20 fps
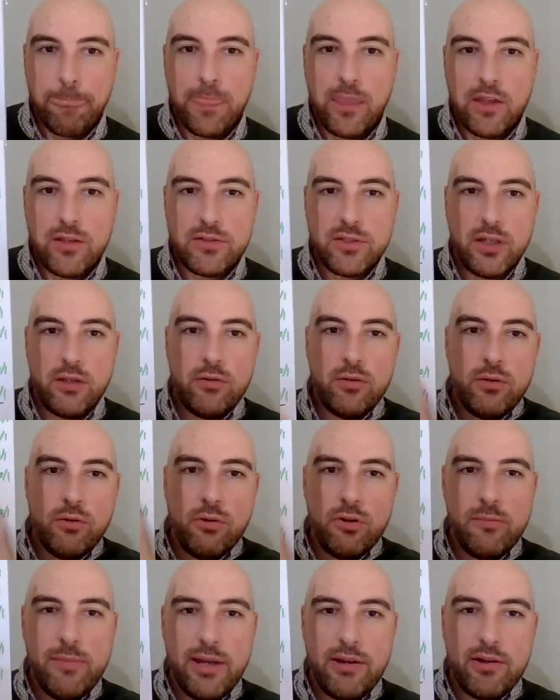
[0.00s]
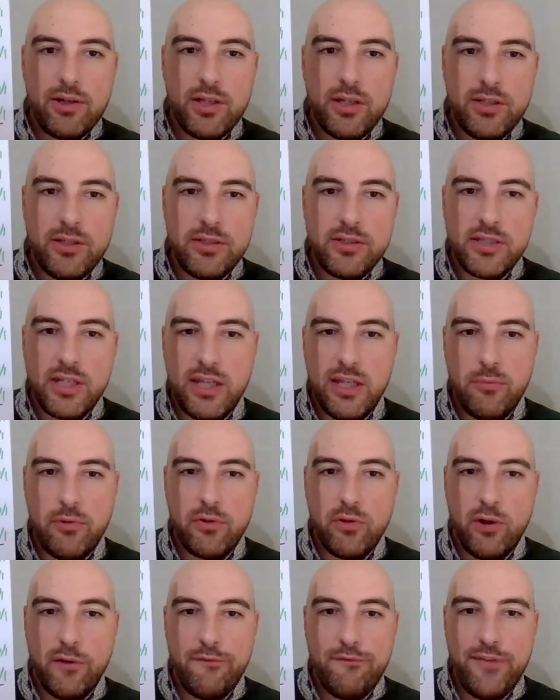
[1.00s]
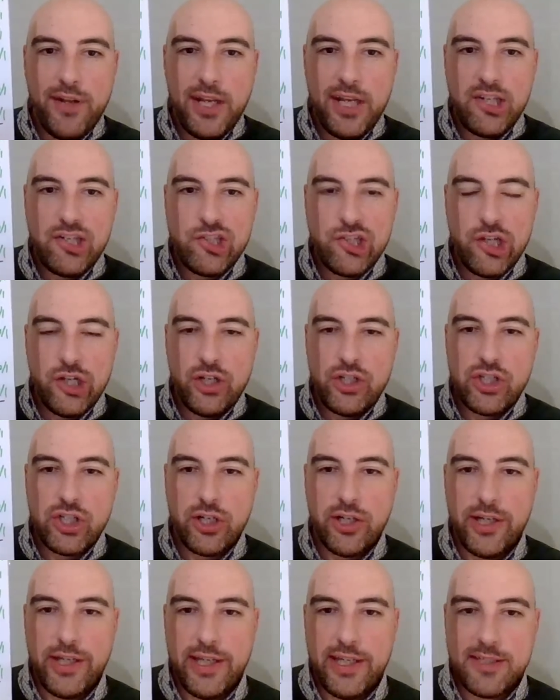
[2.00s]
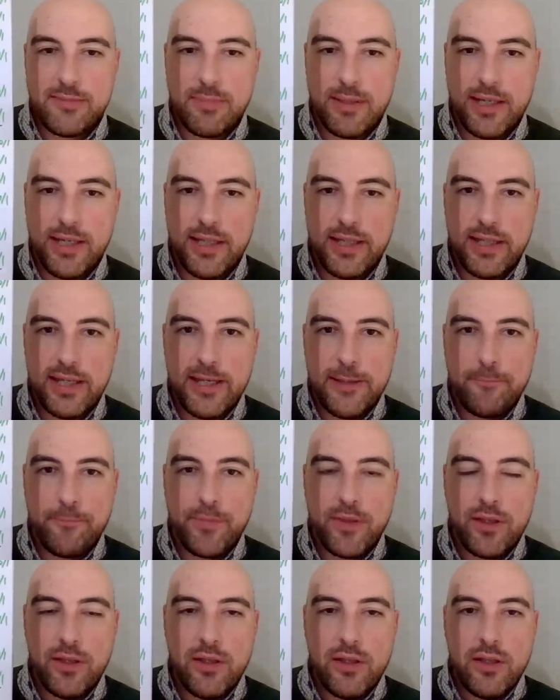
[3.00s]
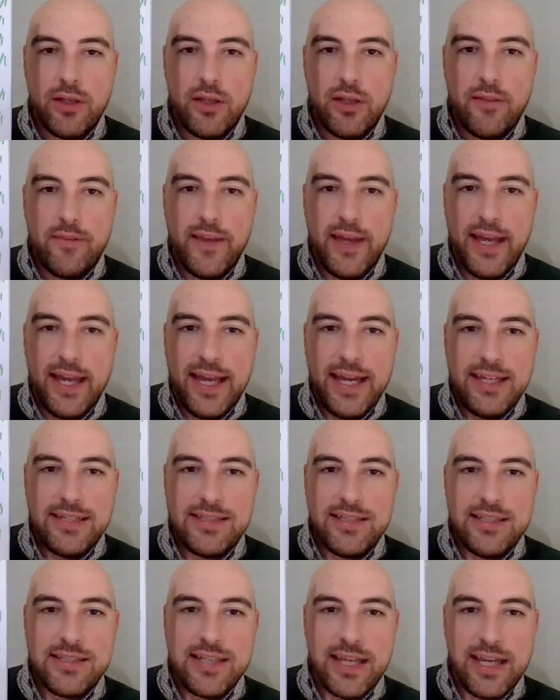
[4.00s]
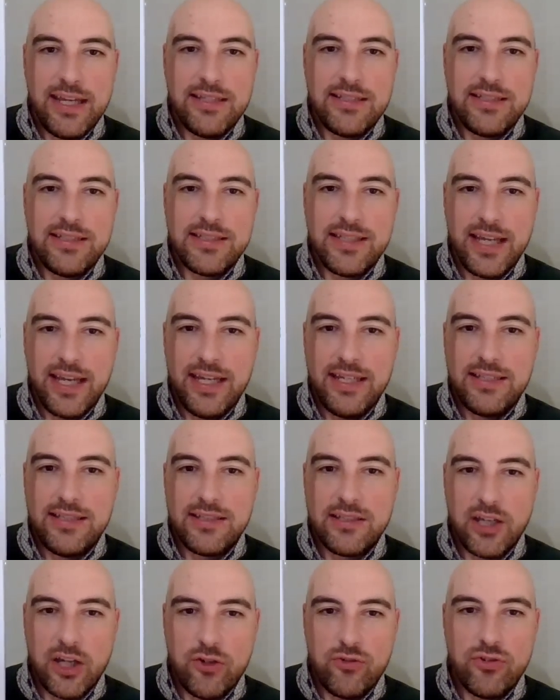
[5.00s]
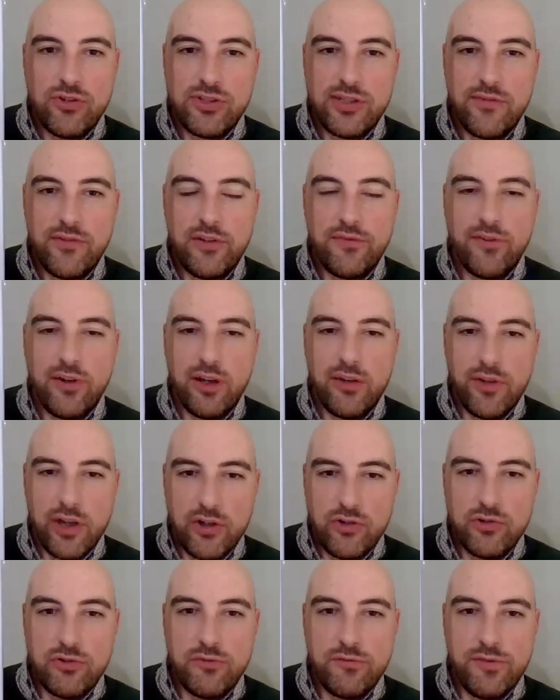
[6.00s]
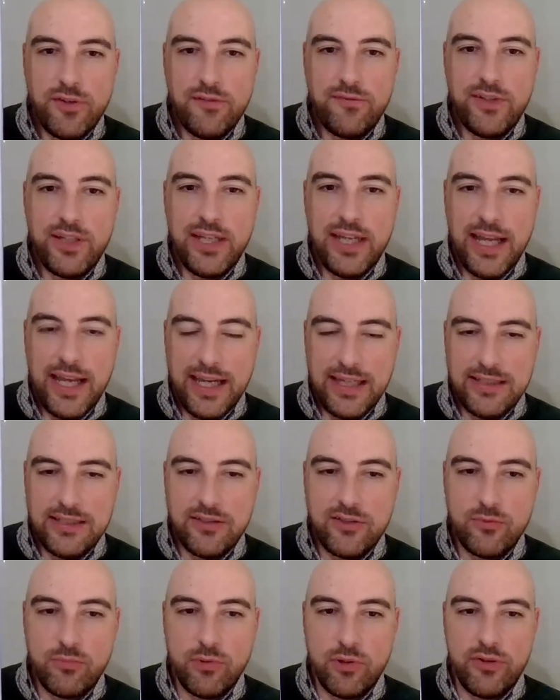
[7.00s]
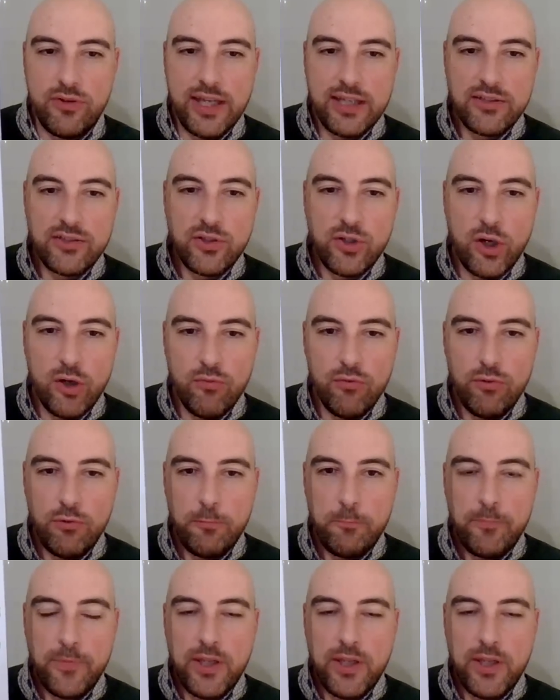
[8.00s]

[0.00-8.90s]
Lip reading: So all Americans, and then we've got a Finnish and a Chinese player there. They're 80s, 80s, 80s, 175, 150 and 80 to 1. That's Coral.